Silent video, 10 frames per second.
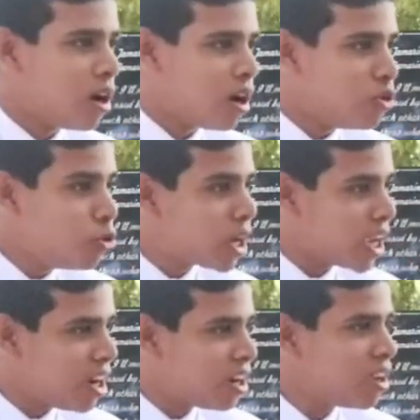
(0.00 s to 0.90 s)
do
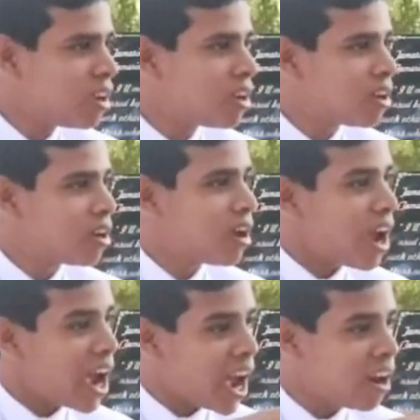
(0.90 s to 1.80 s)
cadetting
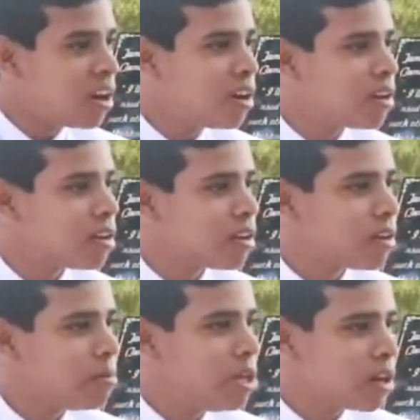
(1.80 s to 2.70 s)
and
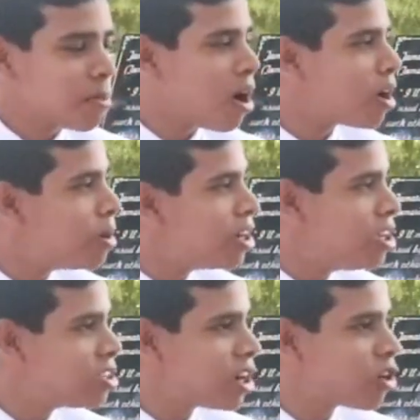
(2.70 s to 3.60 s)
be a remarkable
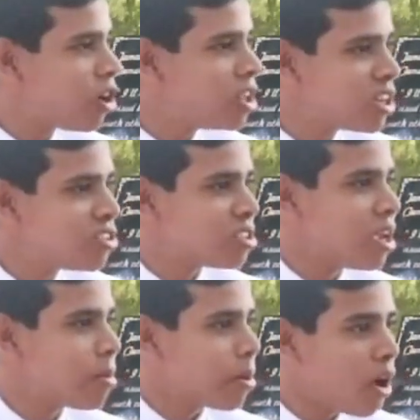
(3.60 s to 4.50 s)
teacher at college at the
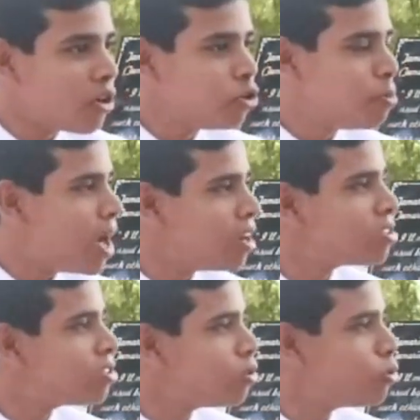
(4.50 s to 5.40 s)
same time? How did you
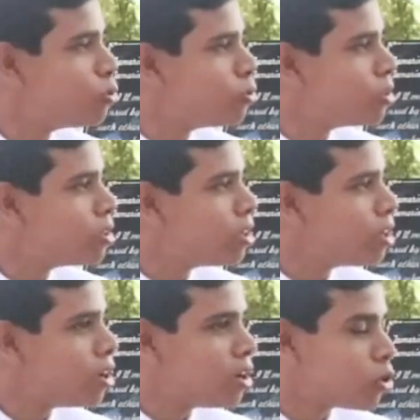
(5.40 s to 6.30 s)
balance the two
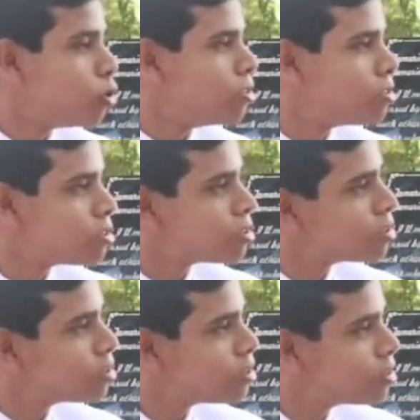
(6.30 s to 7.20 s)
roles?